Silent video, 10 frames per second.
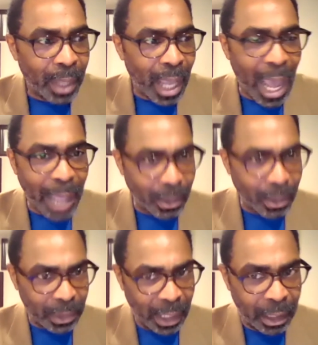I don't
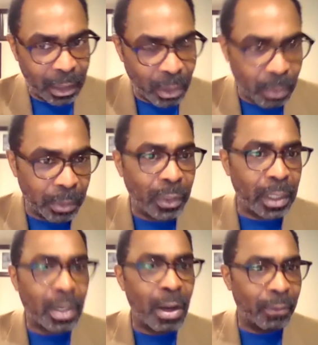think you would feel
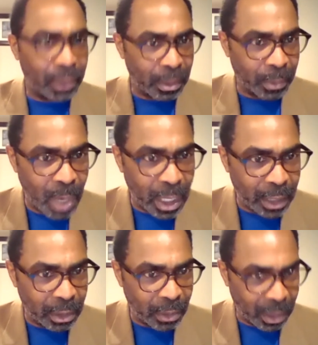comfortable running
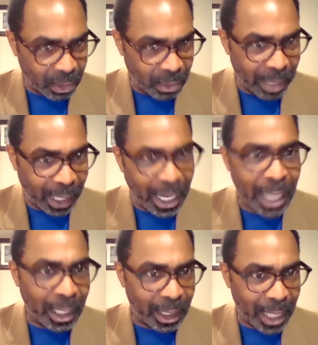to the good
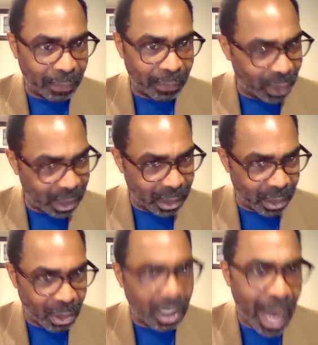mechanic that fixes your
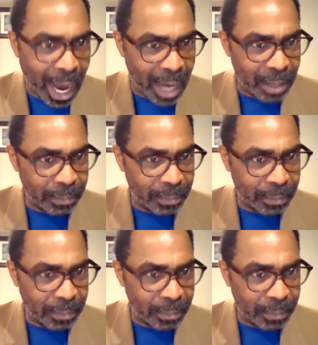car